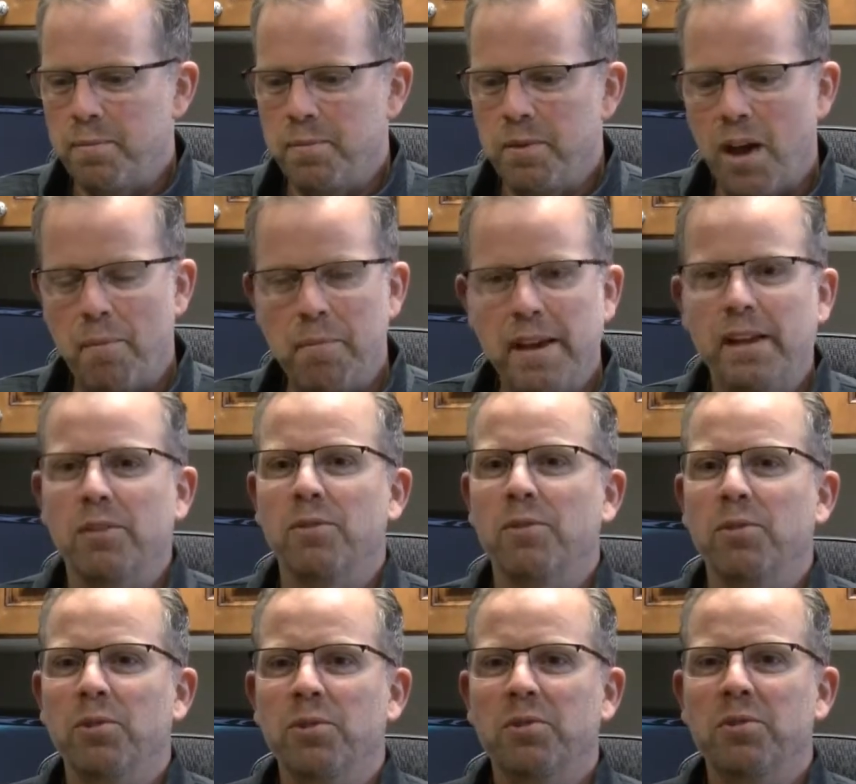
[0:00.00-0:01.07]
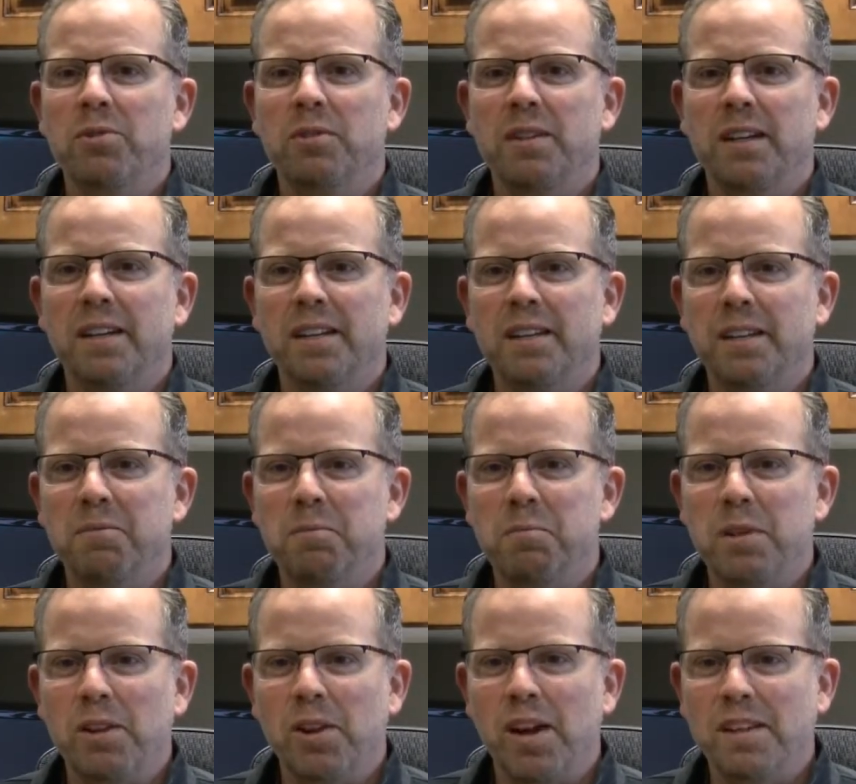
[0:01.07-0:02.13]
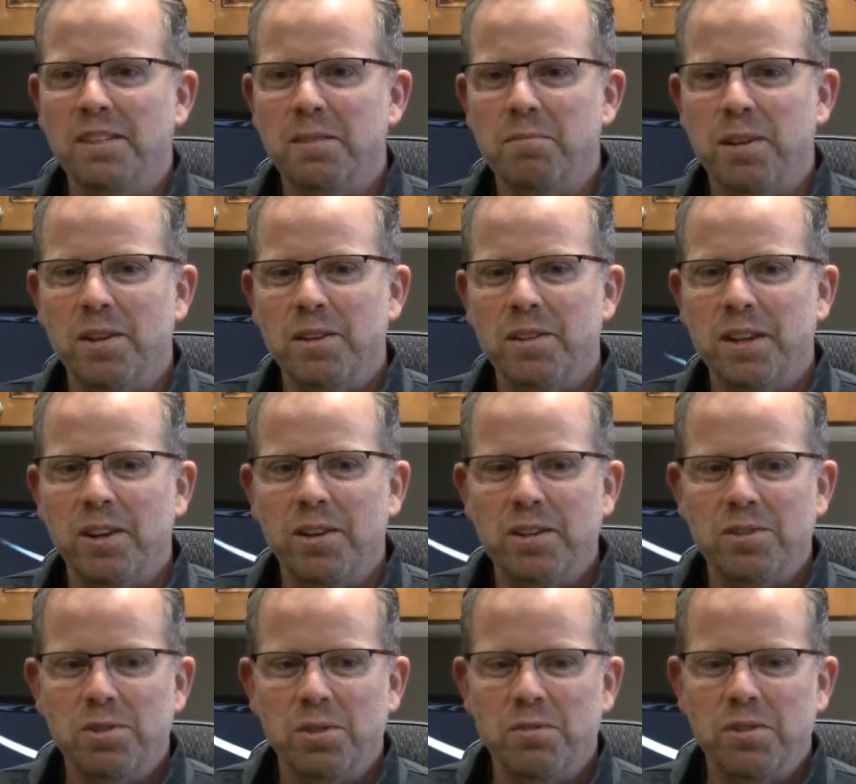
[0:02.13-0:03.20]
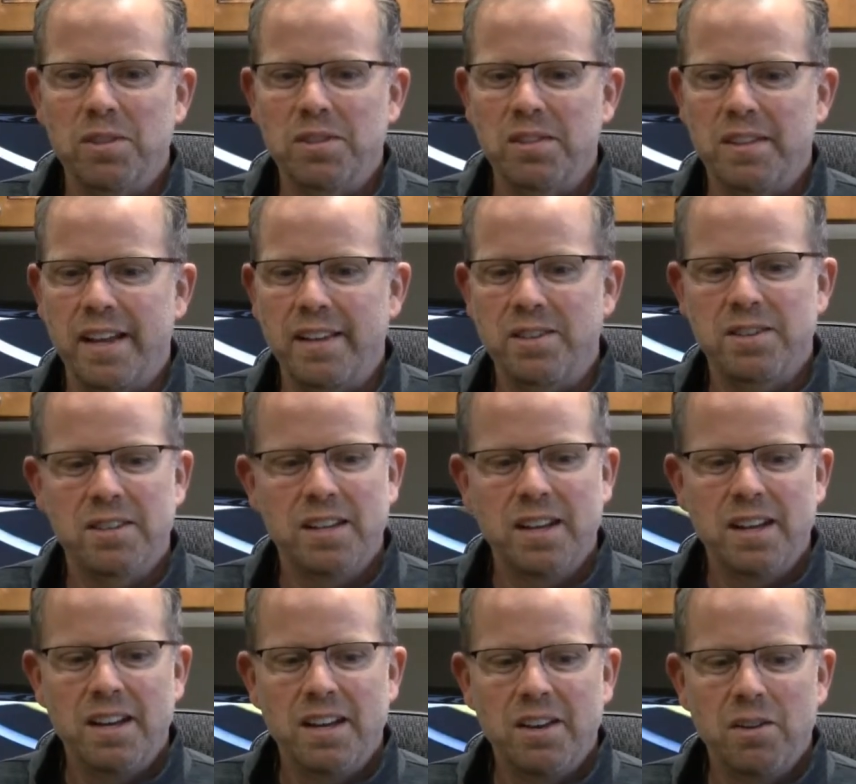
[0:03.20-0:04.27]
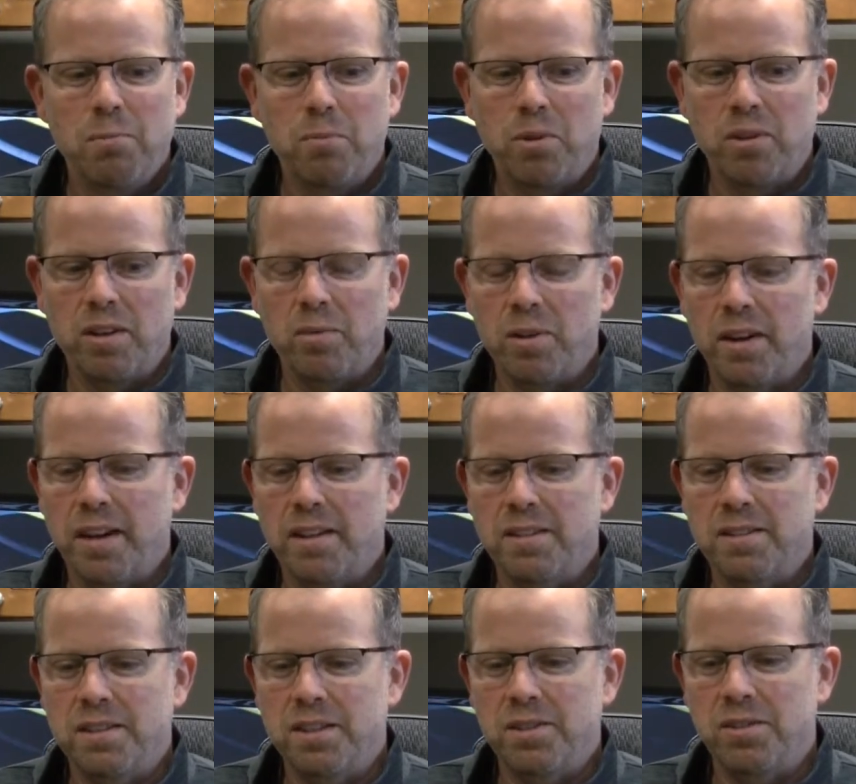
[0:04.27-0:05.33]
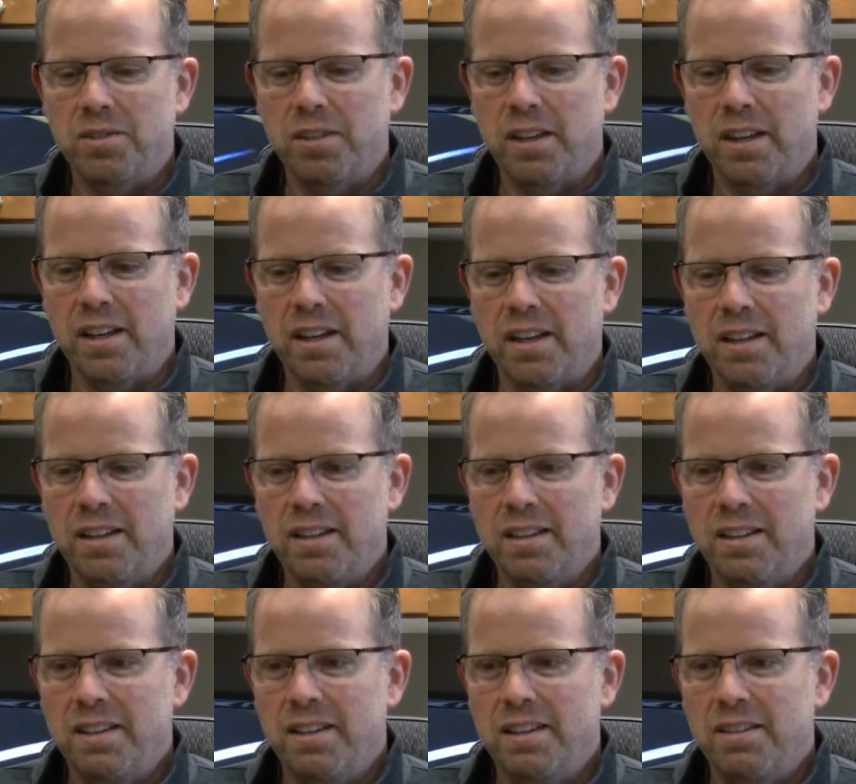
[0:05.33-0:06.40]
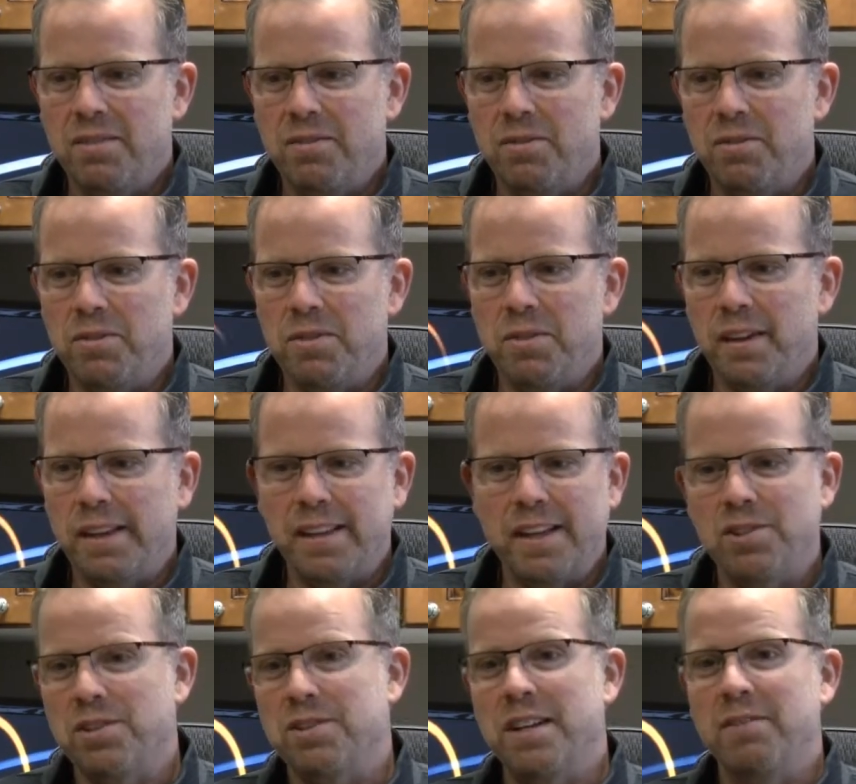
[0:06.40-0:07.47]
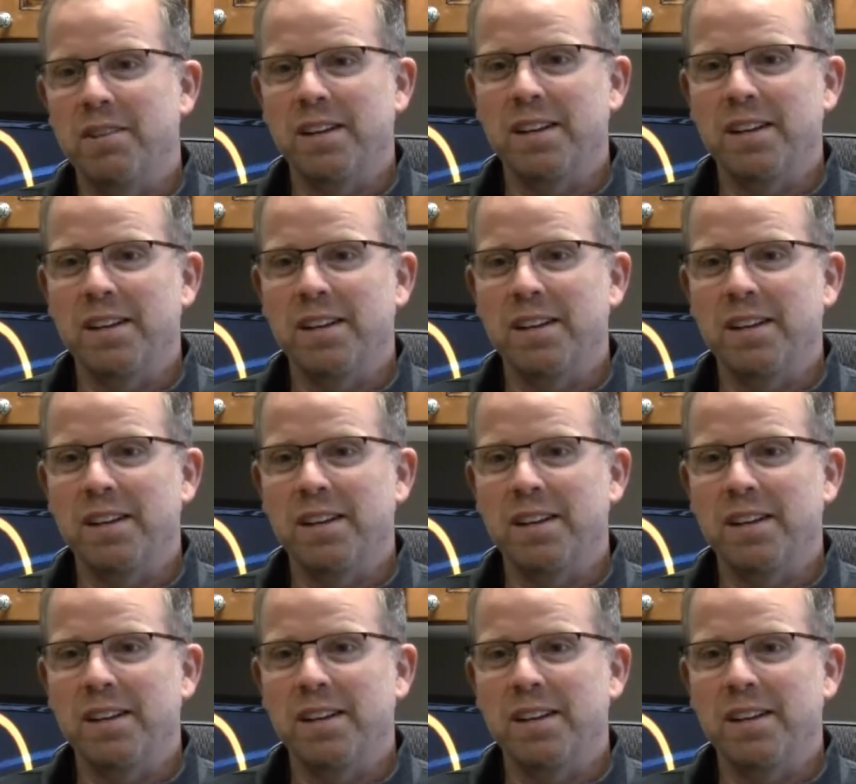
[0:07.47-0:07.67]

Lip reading: not make it through and be lost in military service, and that's probably why I still like that just never